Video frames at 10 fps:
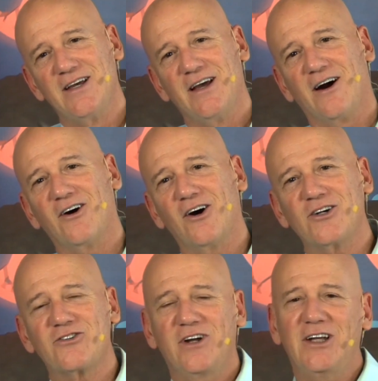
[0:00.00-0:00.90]
Our
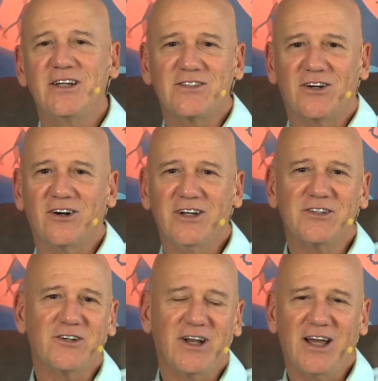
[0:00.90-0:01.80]
heart trainings are
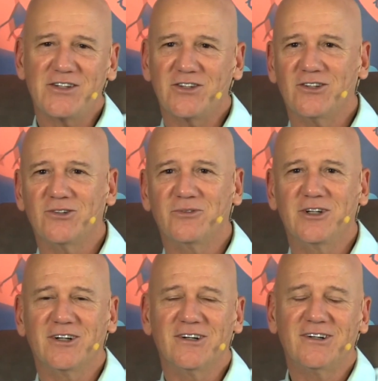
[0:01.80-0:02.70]
international.
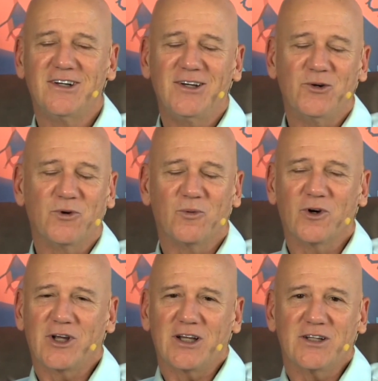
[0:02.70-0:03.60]
We're
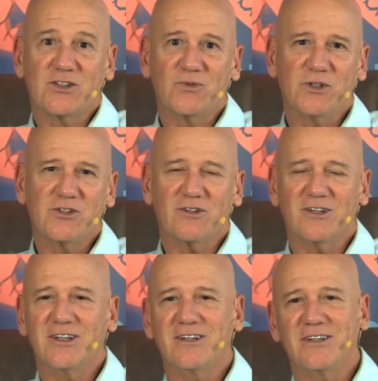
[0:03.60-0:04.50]
working in
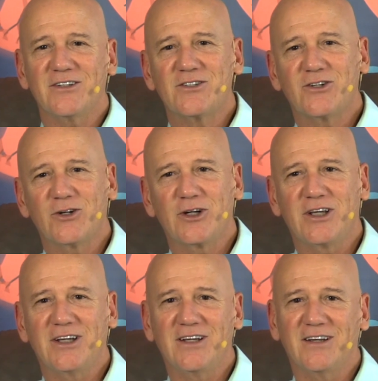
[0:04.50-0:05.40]
Switzerland and
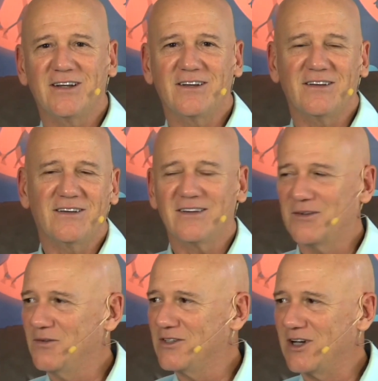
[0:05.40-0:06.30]
Turkey and
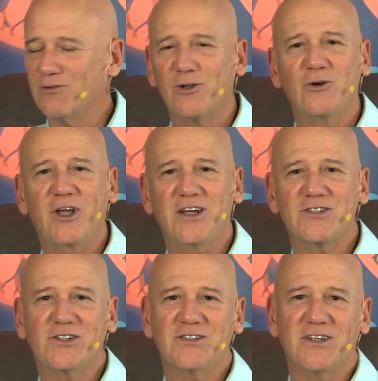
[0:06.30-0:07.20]
in several
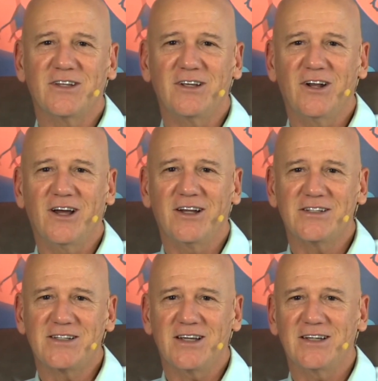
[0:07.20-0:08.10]
locations in the United
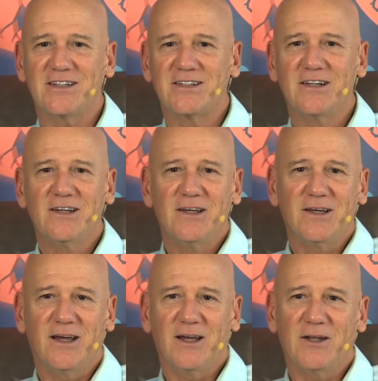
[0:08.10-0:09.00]
States.
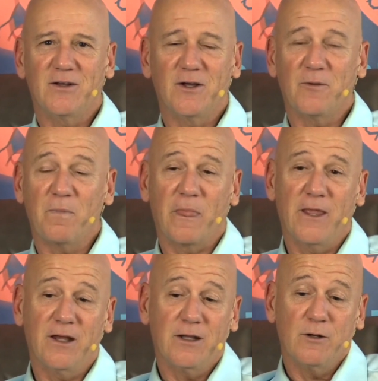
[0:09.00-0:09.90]
And
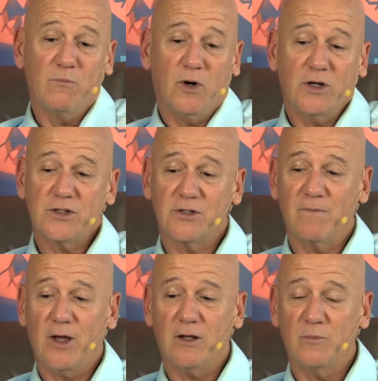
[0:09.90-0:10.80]
in March,
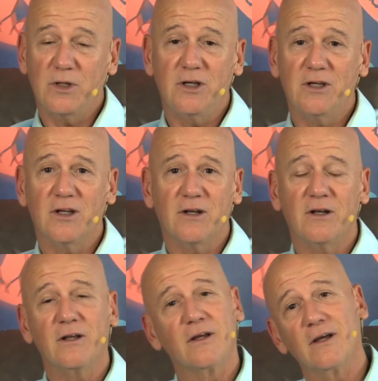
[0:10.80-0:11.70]
I'll be
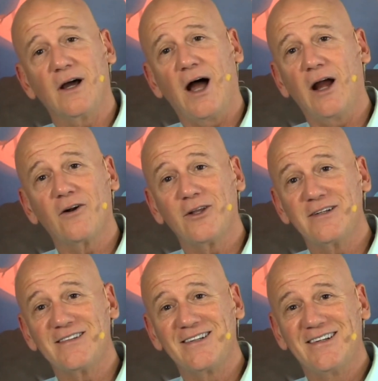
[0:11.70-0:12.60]
in
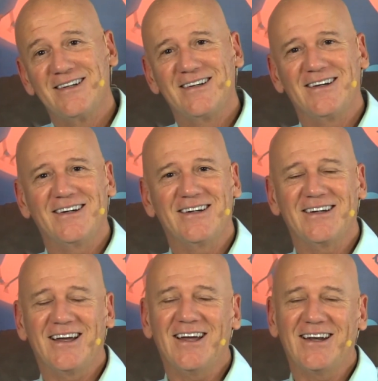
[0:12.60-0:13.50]
Ireland,
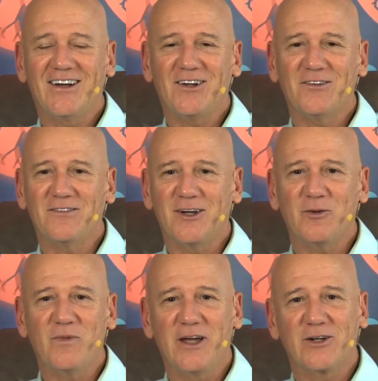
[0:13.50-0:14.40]
and I'll
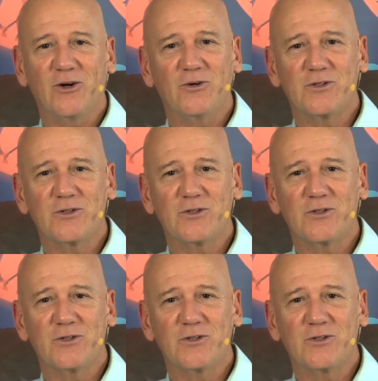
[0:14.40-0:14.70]
then go